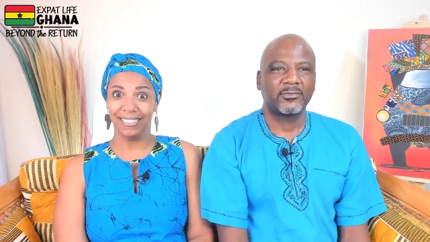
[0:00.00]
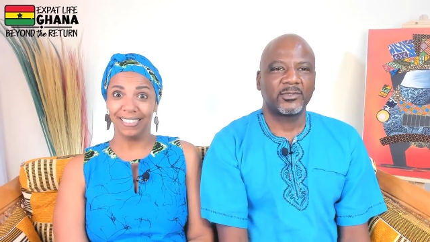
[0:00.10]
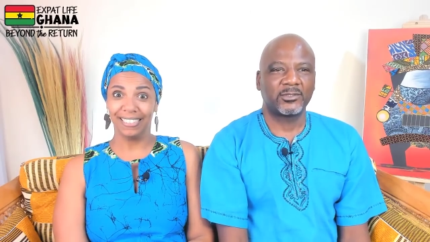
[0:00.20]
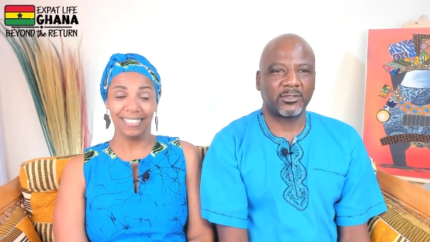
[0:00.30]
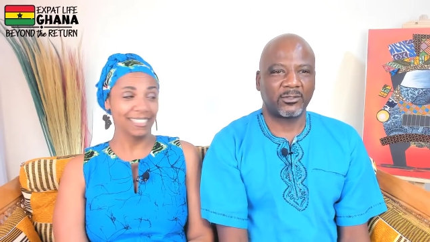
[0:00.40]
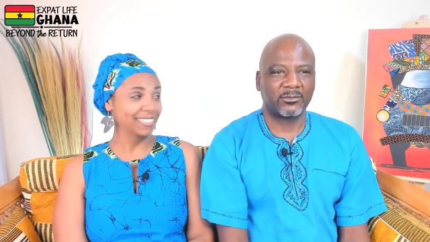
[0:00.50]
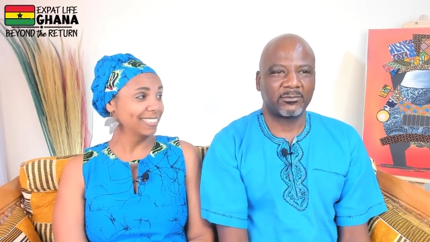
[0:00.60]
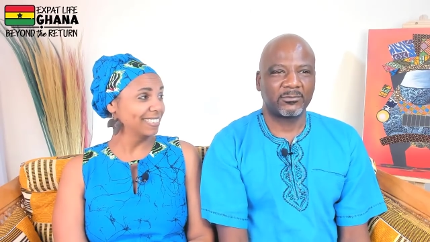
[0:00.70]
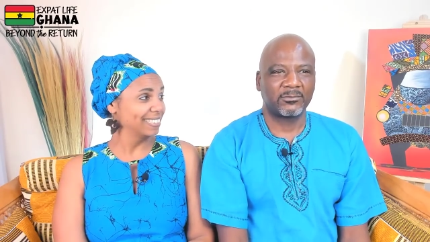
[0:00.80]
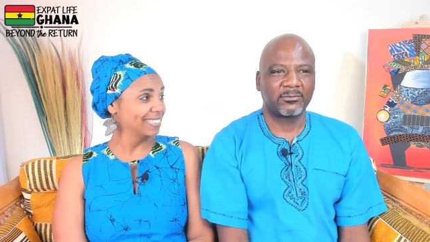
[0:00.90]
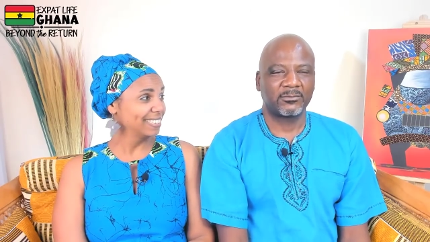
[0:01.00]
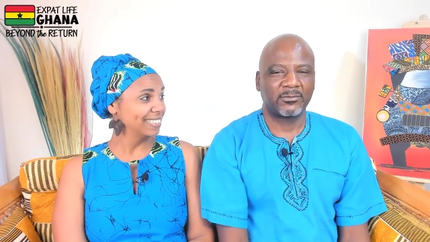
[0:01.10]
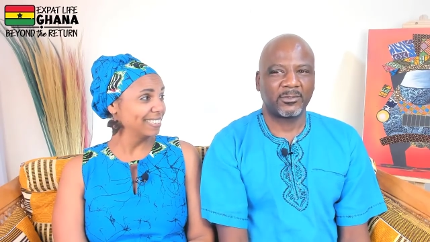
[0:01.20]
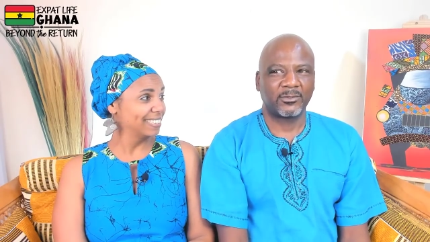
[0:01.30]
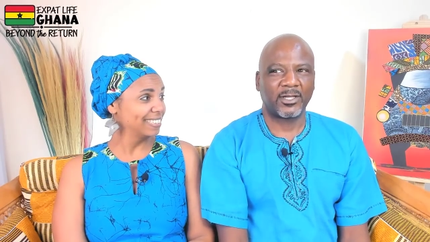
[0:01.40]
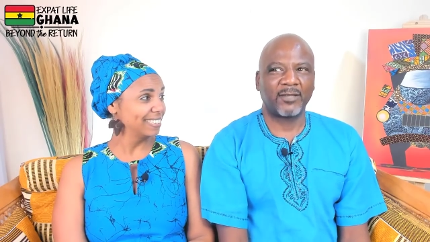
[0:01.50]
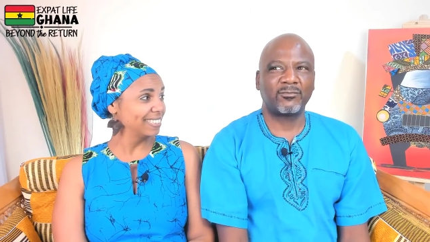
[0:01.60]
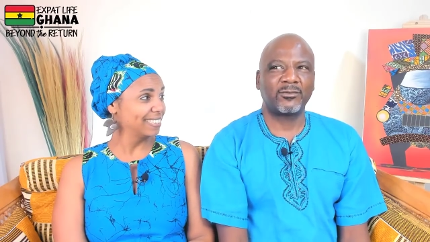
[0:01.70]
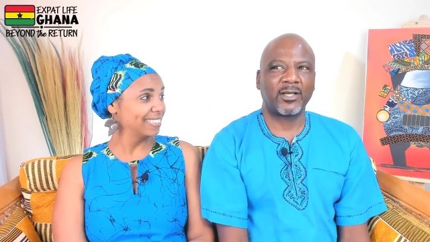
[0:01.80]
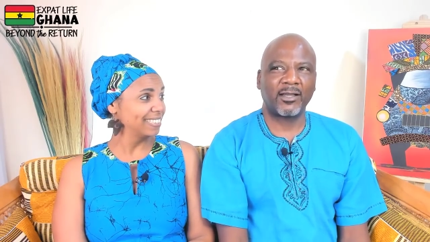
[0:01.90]
Speaker 1: So, I've,
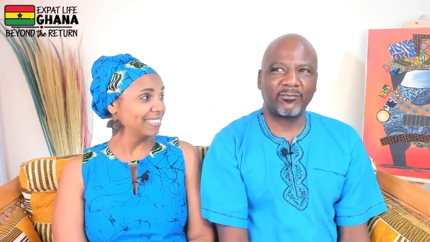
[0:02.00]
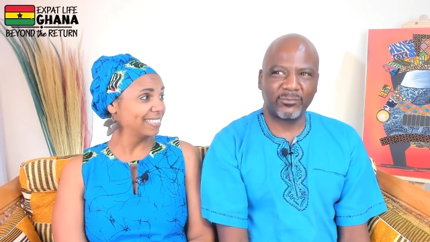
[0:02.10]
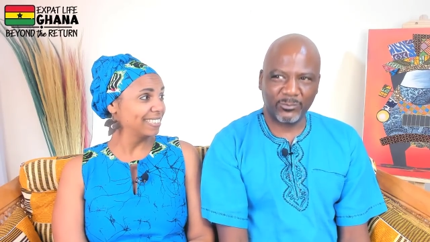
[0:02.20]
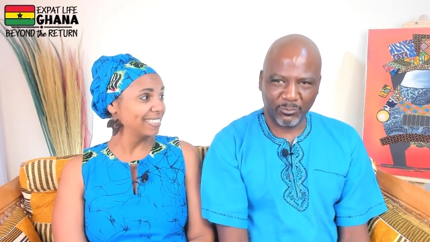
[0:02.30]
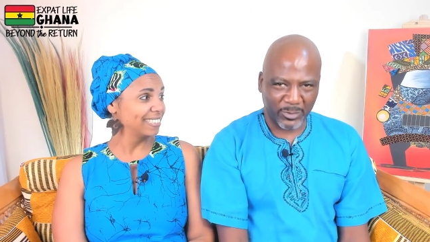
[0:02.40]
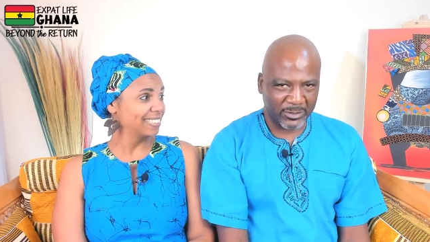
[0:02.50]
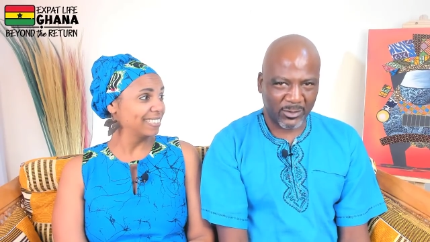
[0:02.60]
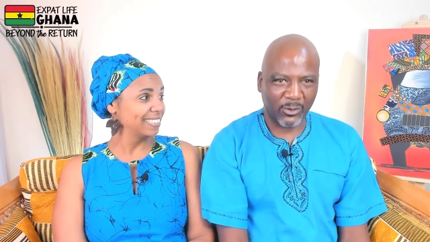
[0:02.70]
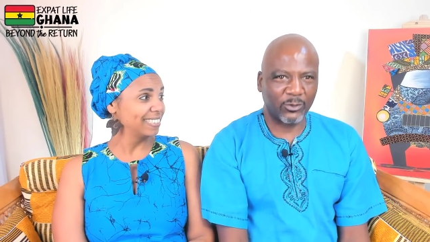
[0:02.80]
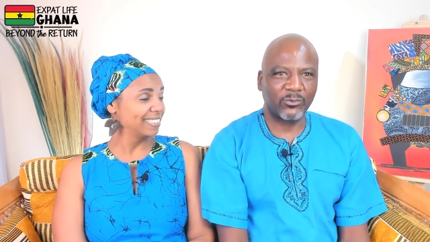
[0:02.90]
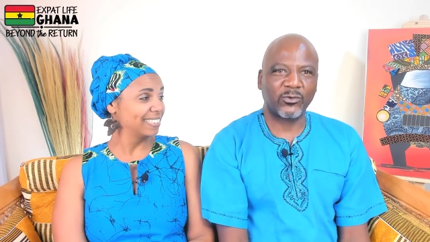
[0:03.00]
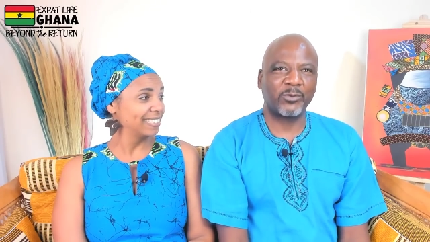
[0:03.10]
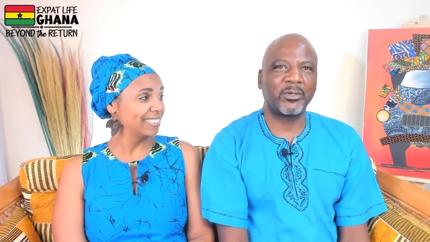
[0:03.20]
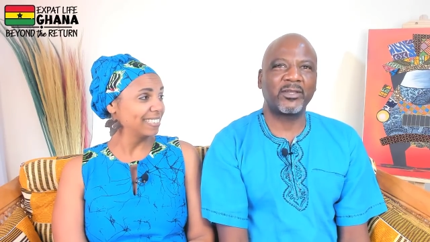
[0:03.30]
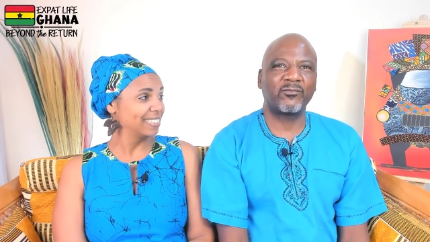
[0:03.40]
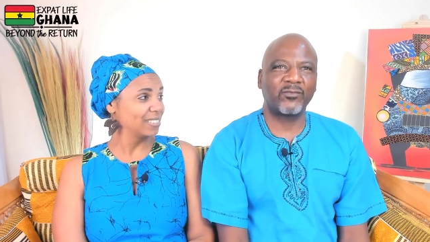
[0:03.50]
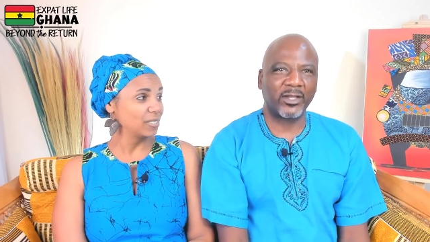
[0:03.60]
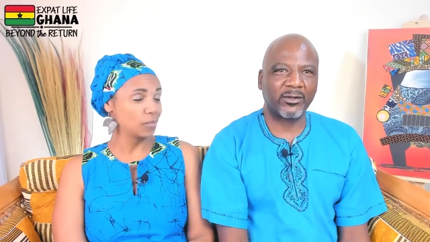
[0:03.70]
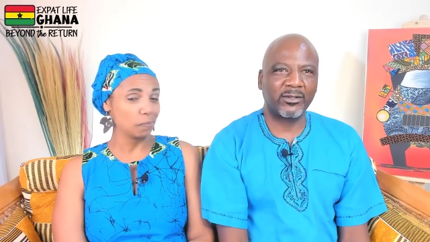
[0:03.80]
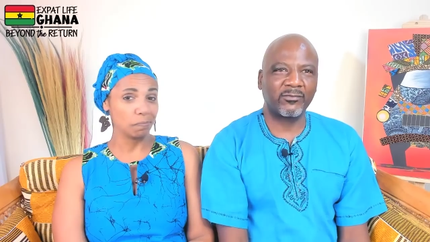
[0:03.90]
I've been told from a
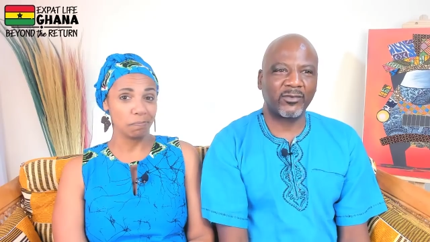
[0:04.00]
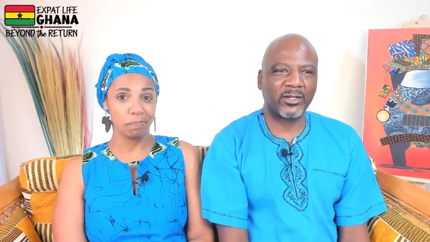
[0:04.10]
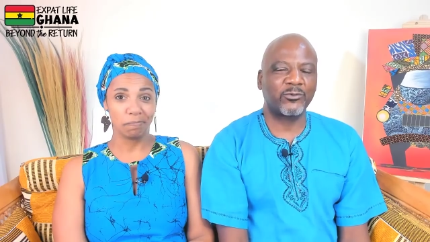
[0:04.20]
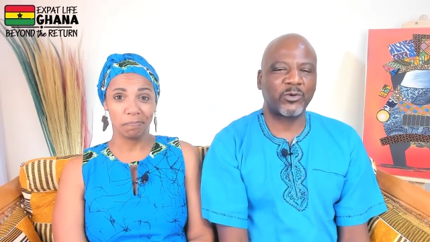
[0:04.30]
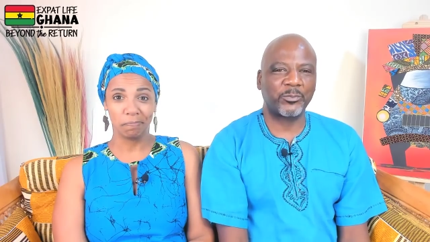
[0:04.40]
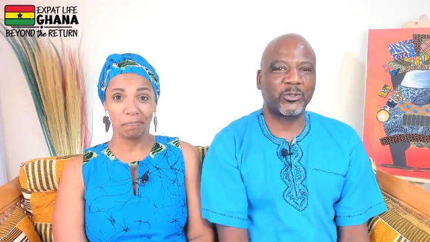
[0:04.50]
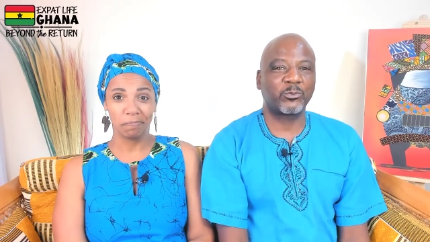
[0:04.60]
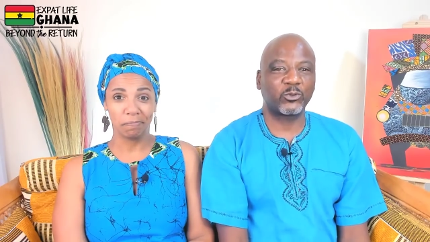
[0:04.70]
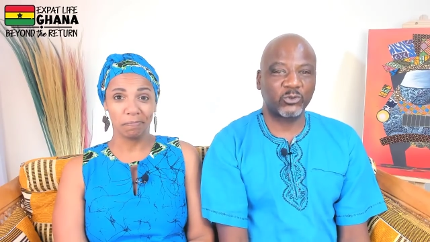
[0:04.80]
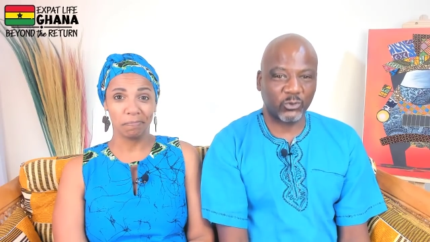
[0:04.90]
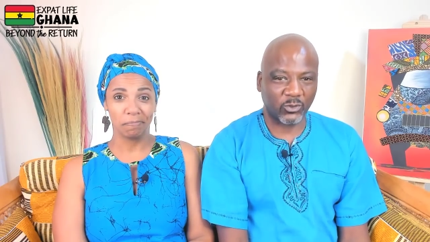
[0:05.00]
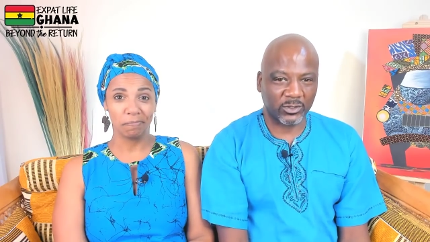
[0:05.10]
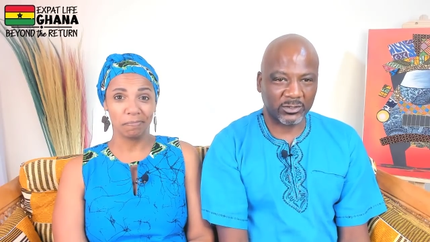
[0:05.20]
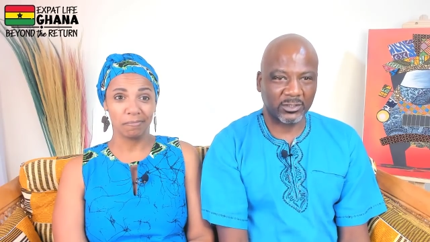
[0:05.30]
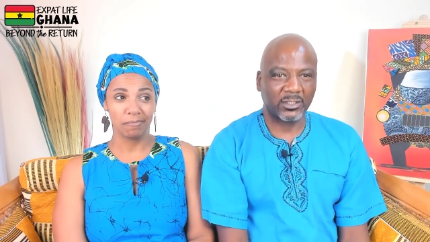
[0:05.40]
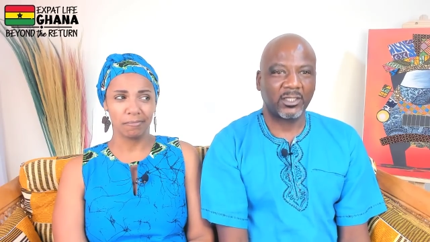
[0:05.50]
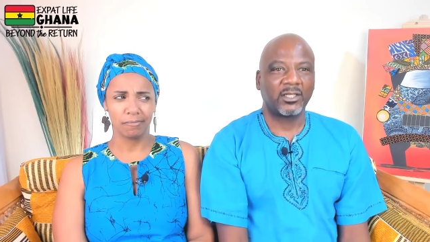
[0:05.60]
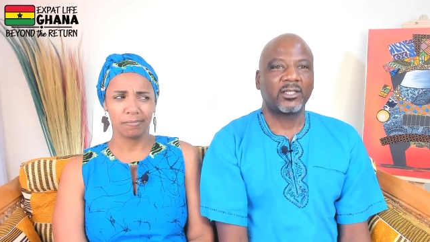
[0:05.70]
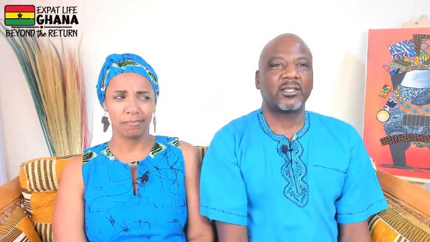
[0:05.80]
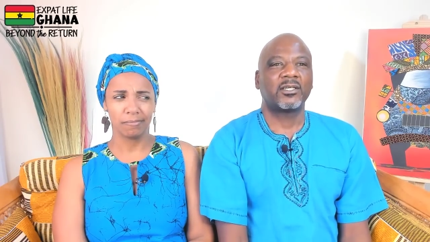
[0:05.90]
very, very reputable source
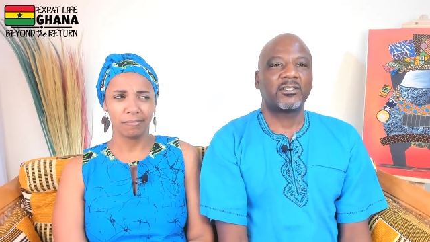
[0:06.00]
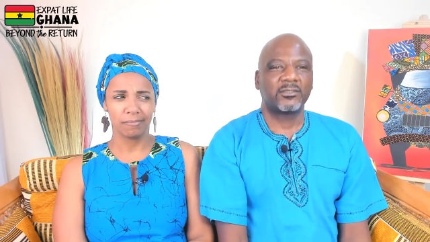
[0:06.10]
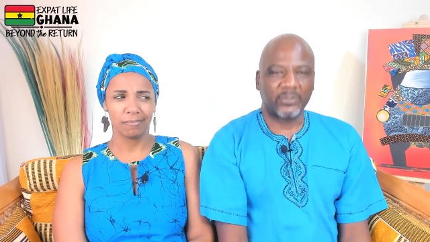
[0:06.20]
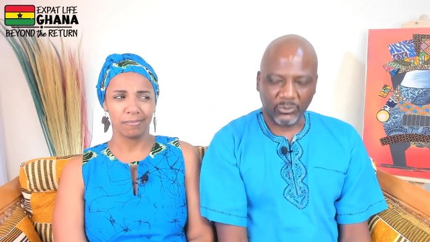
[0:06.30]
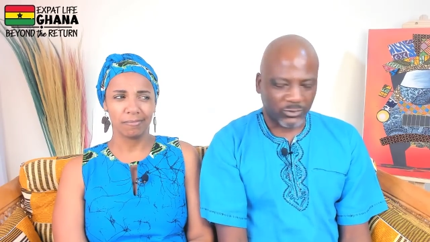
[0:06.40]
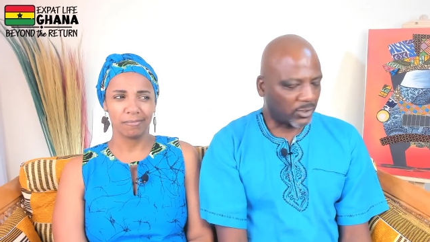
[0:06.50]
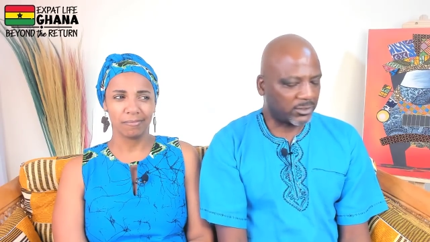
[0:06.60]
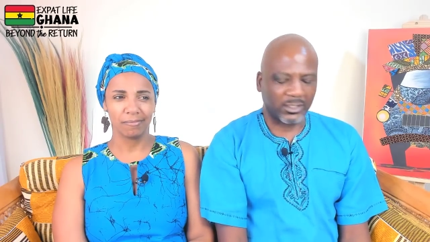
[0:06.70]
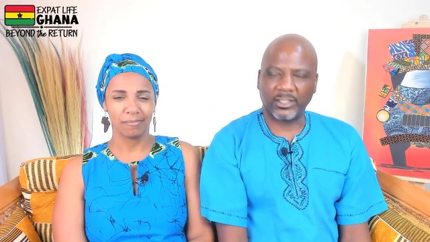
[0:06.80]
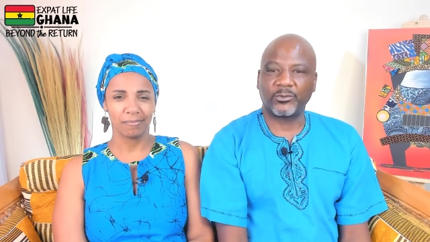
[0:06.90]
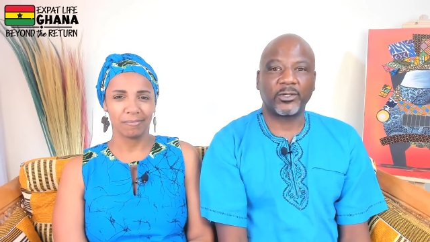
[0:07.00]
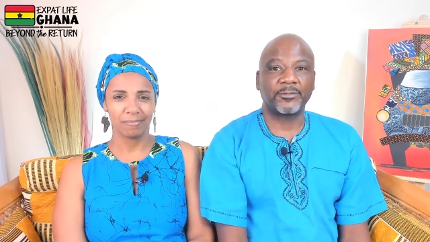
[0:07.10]
don't trust anyone.